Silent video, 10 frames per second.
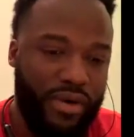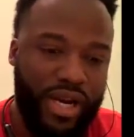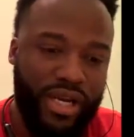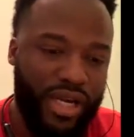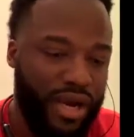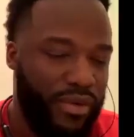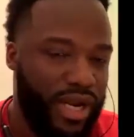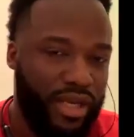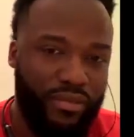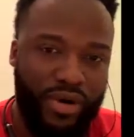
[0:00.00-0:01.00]
Kyrie and
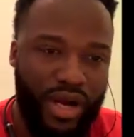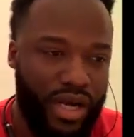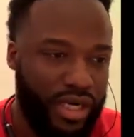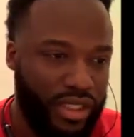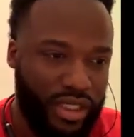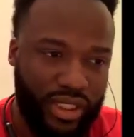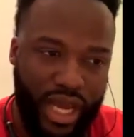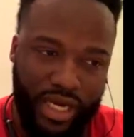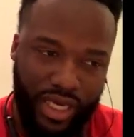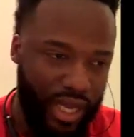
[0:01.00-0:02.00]
LeBron are
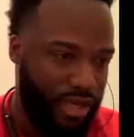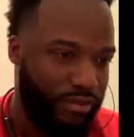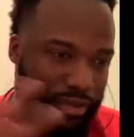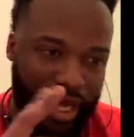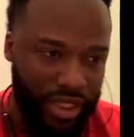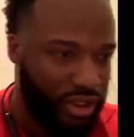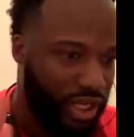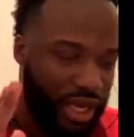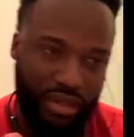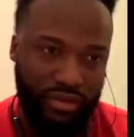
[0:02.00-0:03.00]
just like they
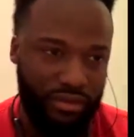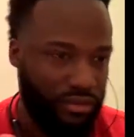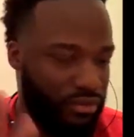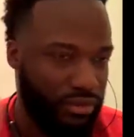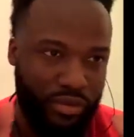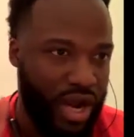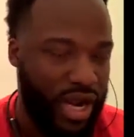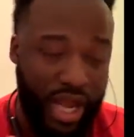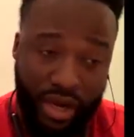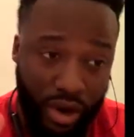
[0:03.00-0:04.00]
mesh. Like
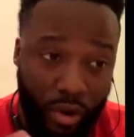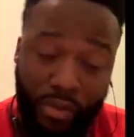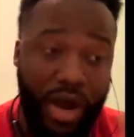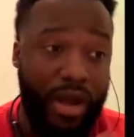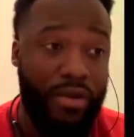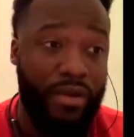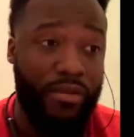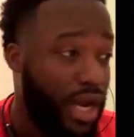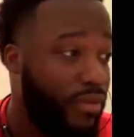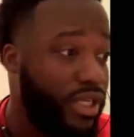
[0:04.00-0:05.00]
LeBron ain't got no
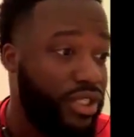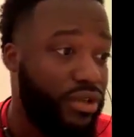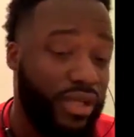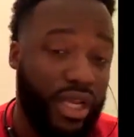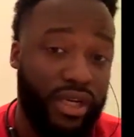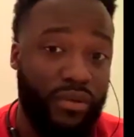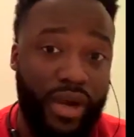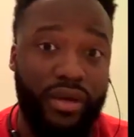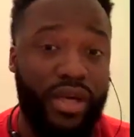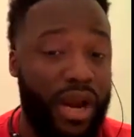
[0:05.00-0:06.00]
problem with Kyrie shooting
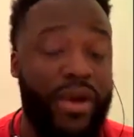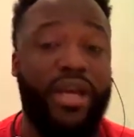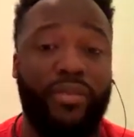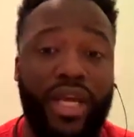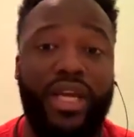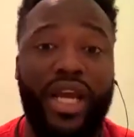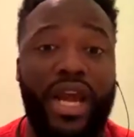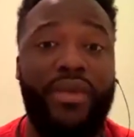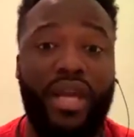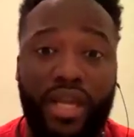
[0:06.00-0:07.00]
like the way Kyrie can play
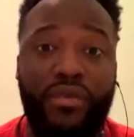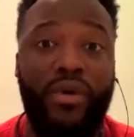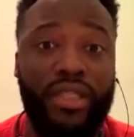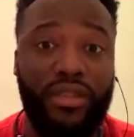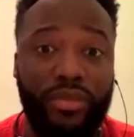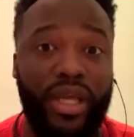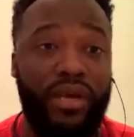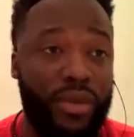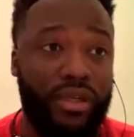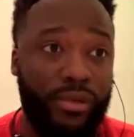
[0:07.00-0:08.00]
the game that he wants to
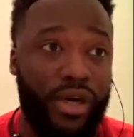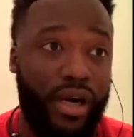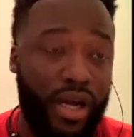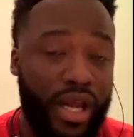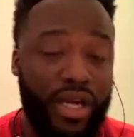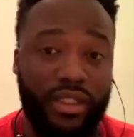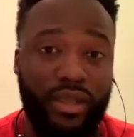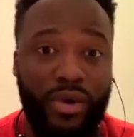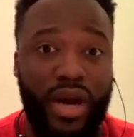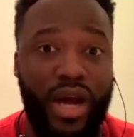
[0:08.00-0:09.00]
play with LeBron because